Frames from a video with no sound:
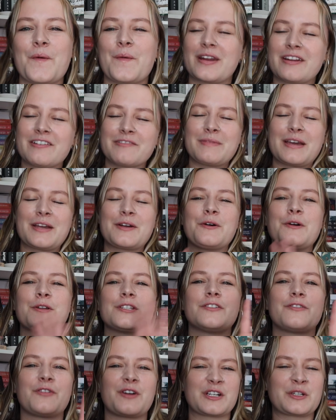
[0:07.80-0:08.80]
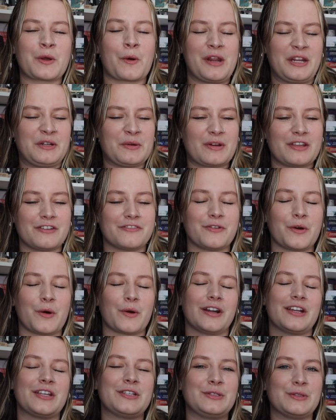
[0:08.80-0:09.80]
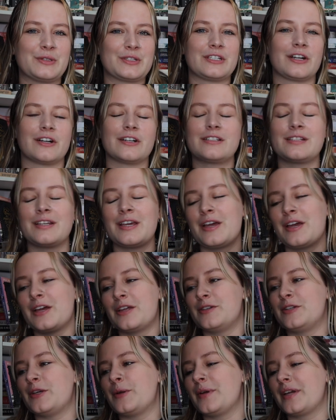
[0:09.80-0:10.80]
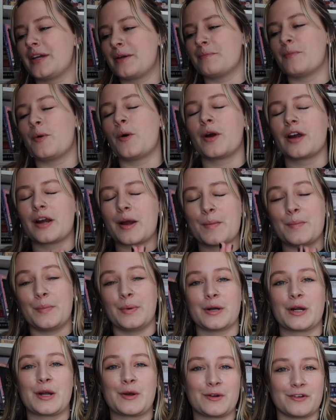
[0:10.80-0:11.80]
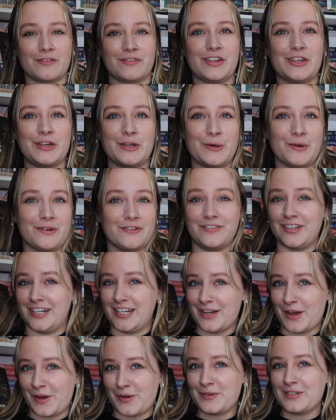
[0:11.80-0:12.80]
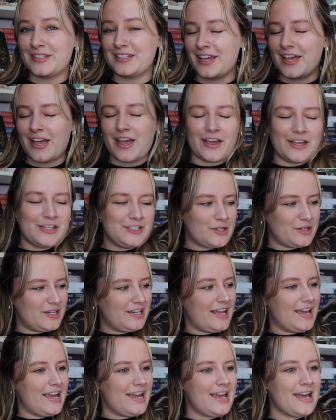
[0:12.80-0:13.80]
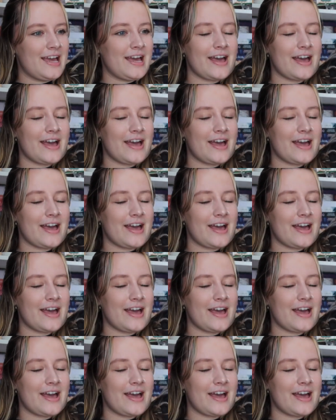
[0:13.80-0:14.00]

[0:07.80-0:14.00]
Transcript: One of my goals for 2024 is to start doing more book review videos. So today